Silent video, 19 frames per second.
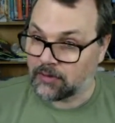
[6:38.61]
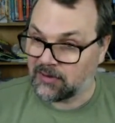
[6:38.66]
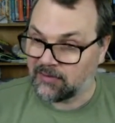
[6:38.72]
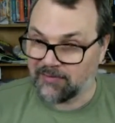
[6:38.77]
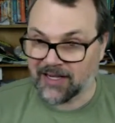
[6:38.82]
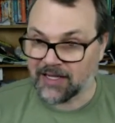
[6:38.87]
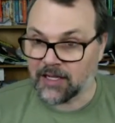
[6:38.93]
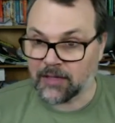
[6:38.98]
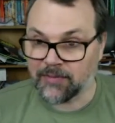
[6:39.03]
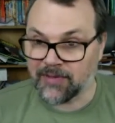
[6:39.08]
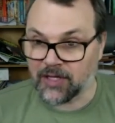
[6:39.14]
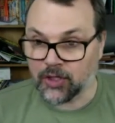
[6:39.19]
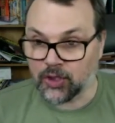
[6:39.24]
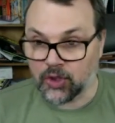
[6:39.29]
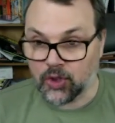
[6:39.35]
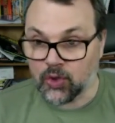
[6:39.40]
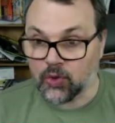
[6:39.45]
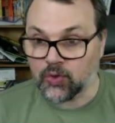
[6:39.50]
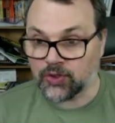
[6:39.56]
Might not be a
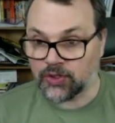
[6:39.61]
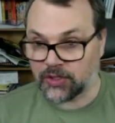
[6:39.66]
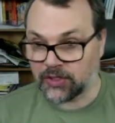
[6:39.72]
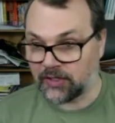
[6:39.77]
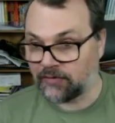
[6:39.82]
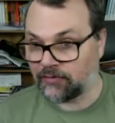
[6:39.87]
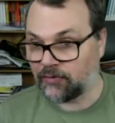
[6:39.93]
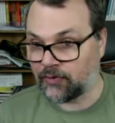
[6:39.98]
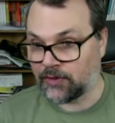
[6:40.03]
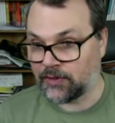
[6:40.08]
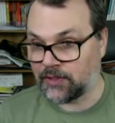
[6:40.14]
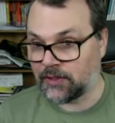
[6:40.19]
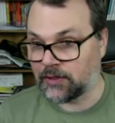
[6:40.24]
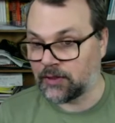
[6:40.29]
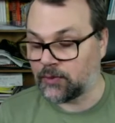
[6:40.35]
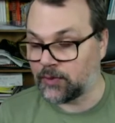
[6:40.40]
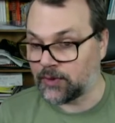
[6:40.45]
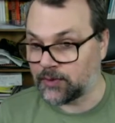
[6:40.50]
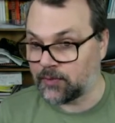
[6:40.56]
huge difference in
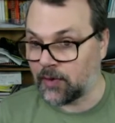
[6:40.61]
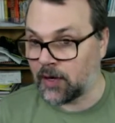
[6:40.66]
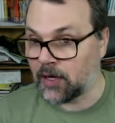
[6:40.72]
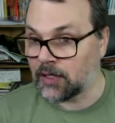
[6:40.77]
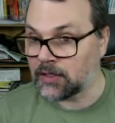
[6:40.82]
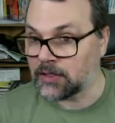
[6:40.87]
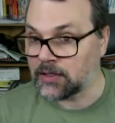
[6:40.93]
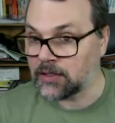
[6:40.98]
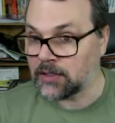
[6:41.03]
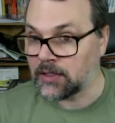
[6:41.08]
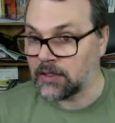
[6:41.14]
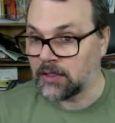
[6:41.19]
the response,